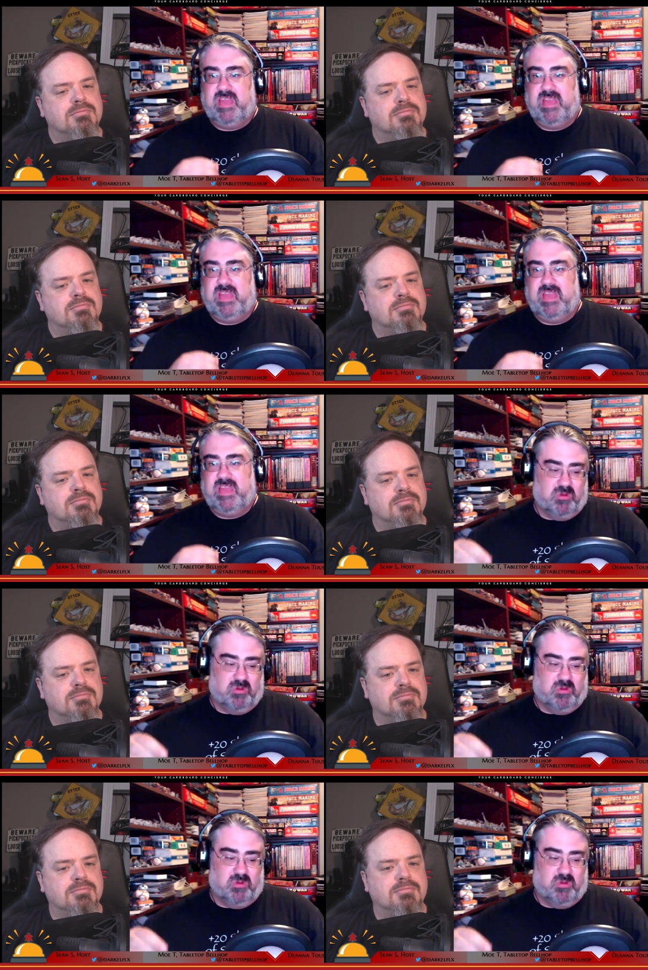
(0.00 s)
Speaker 1: searching the board
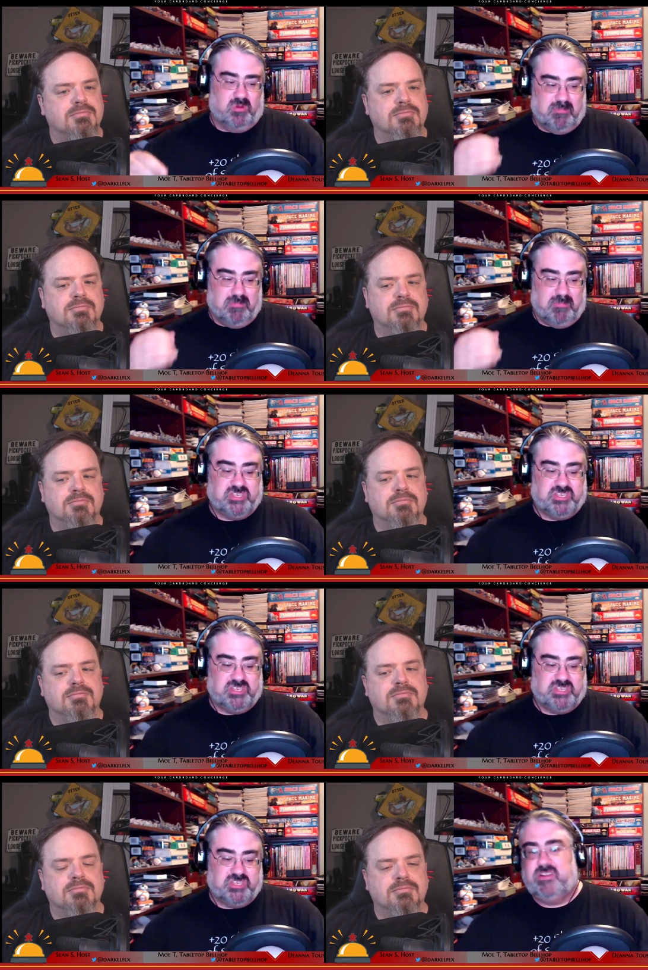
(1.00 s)
game marketplace are
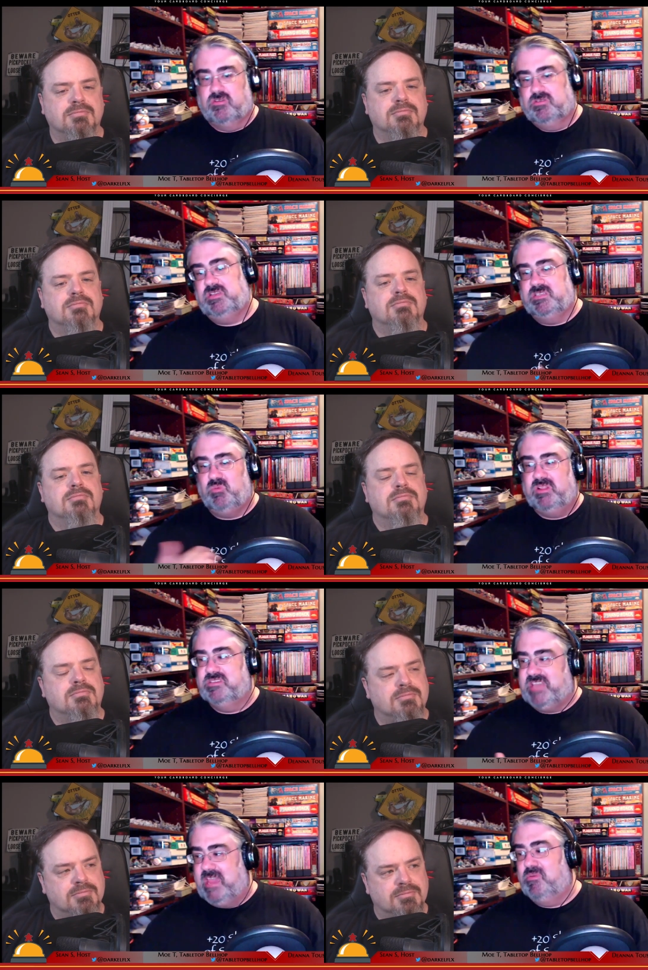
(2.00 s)
collectors as well
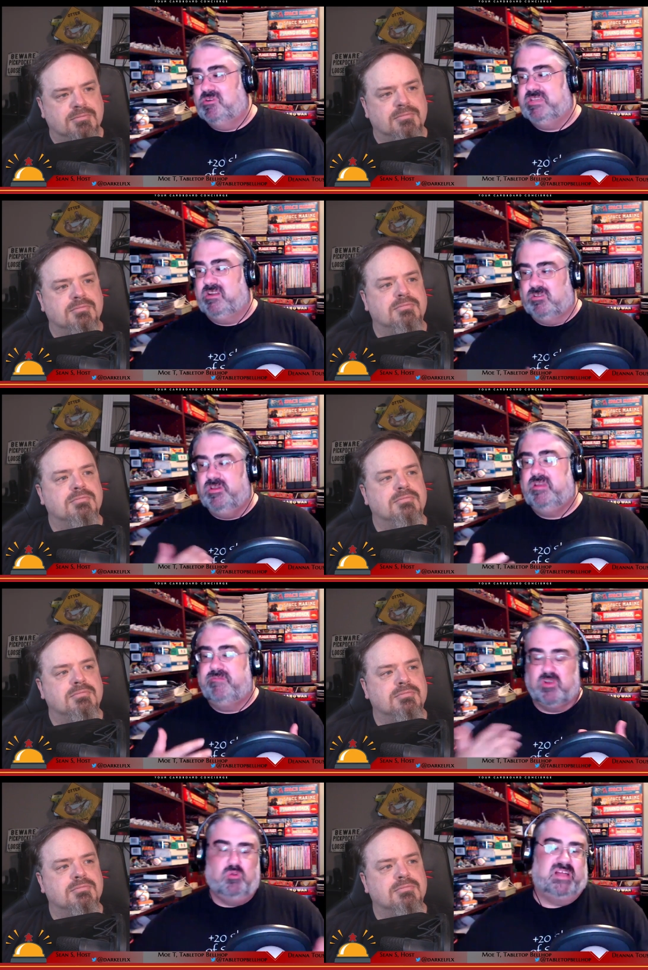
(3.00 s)
as gamers and are
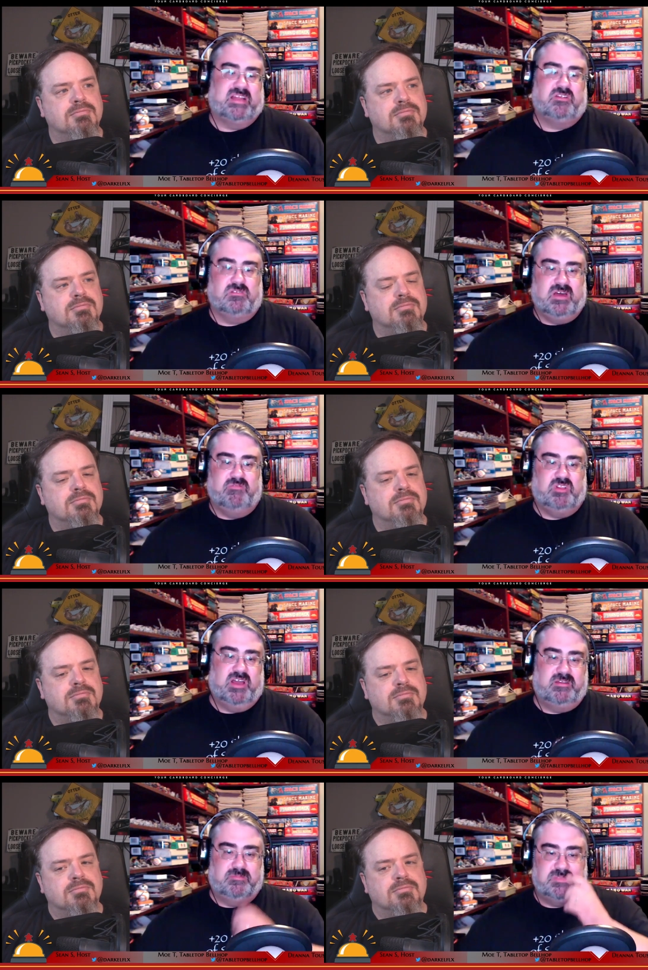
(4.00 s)
looking for collector level
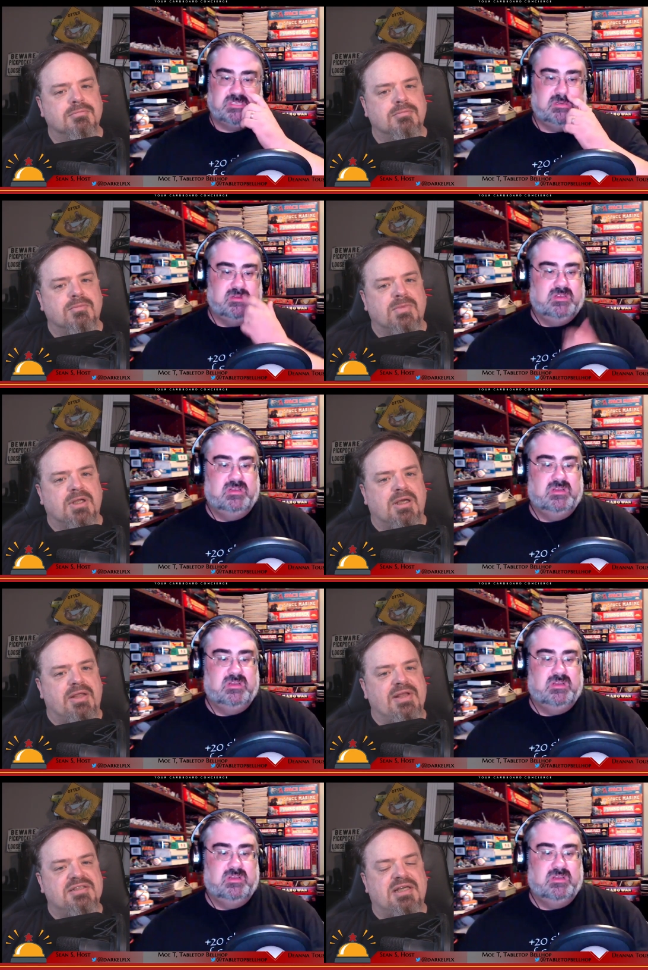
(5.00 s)
items
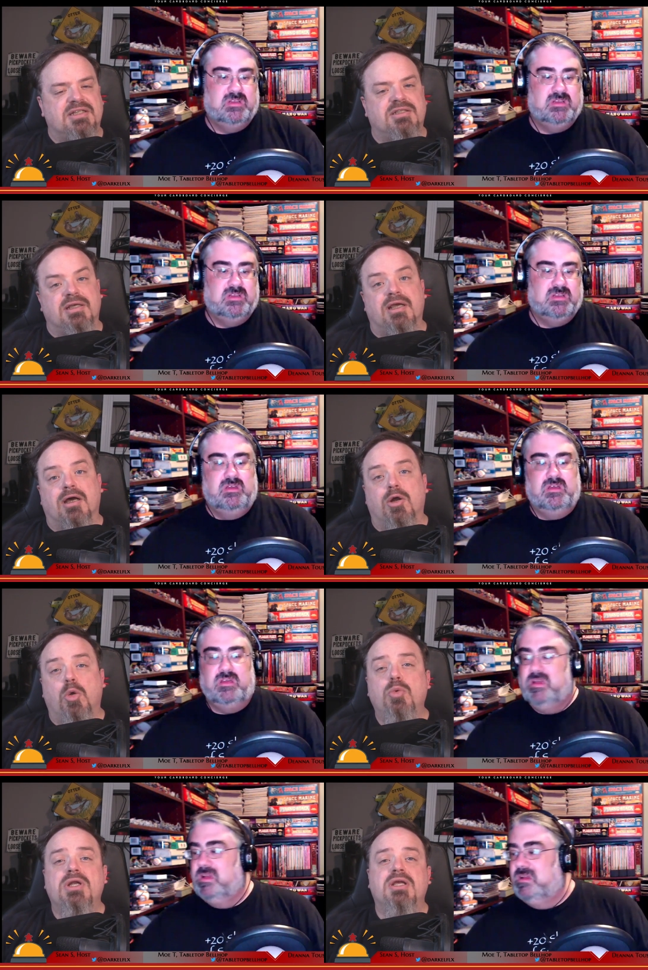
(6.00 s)
Speaker 2: and that's actually
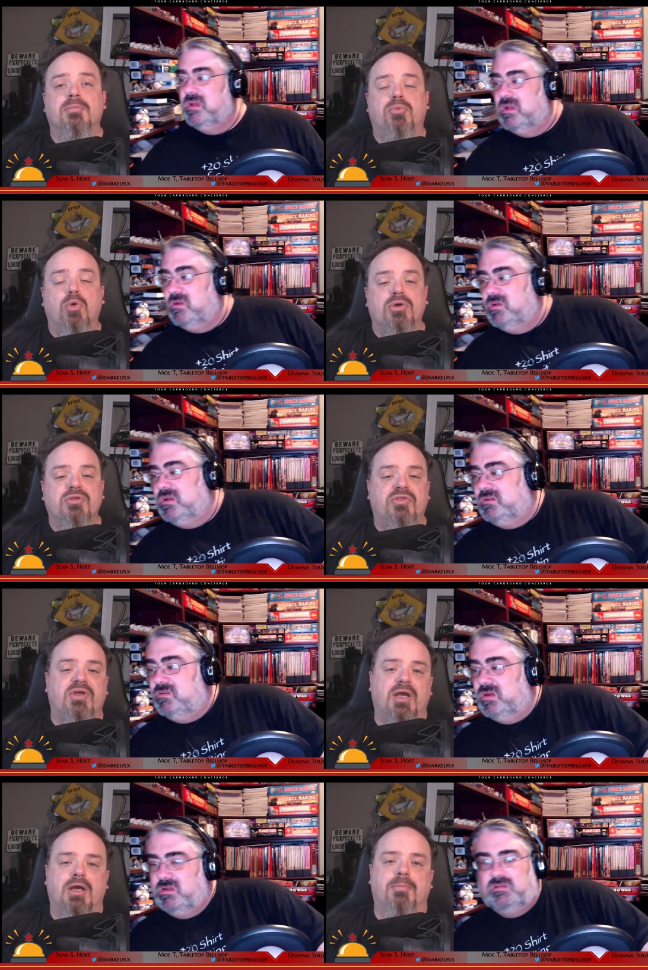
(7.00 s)
a, a really important
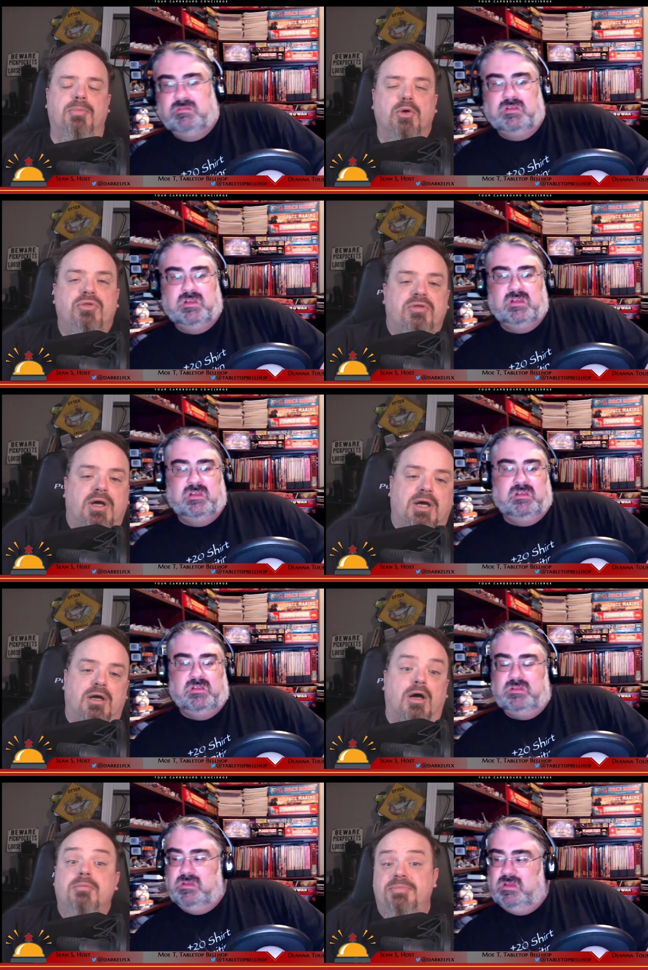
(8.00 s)
thing, both
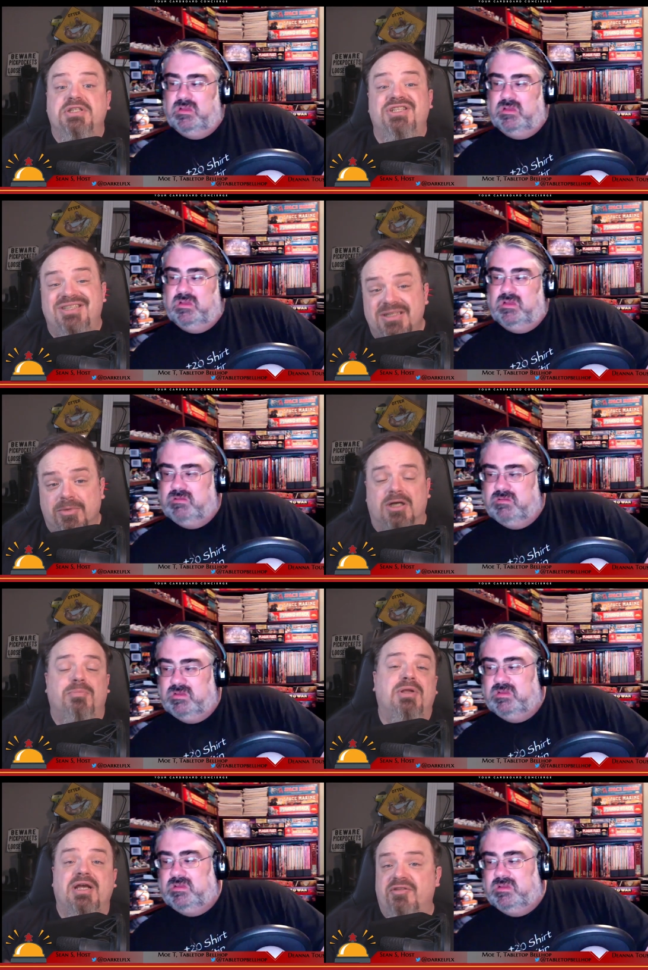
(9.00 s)
uh, on BGG
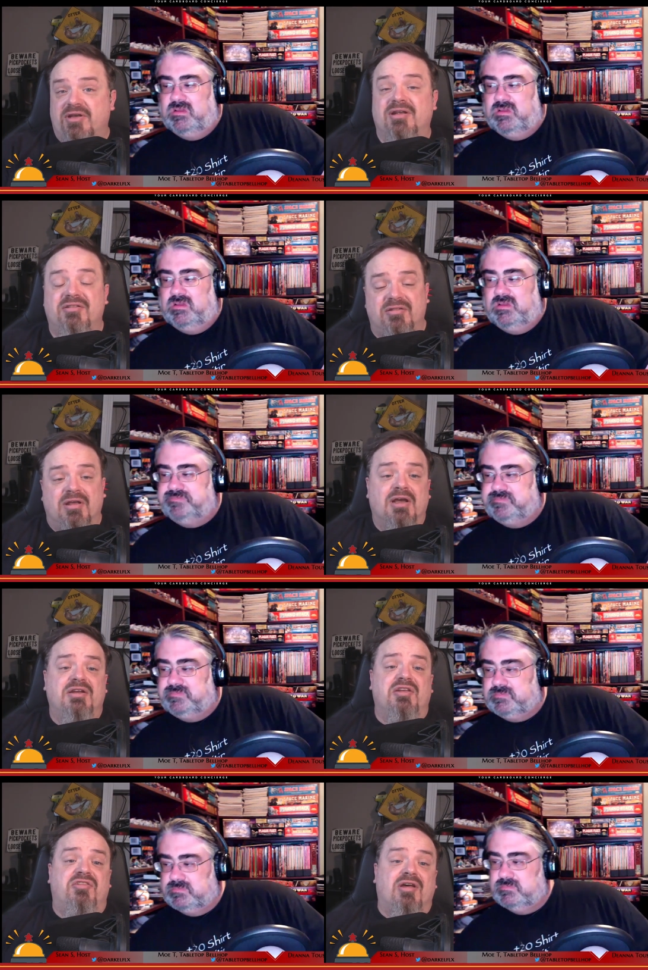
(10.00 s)
Marketplace and as
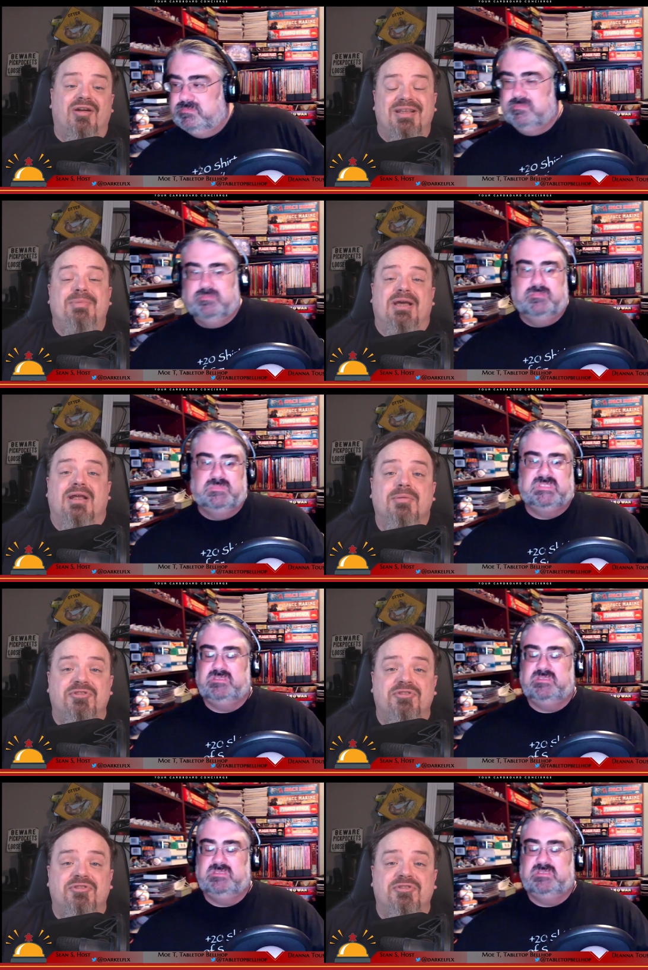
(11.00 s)
Dee said on eBay and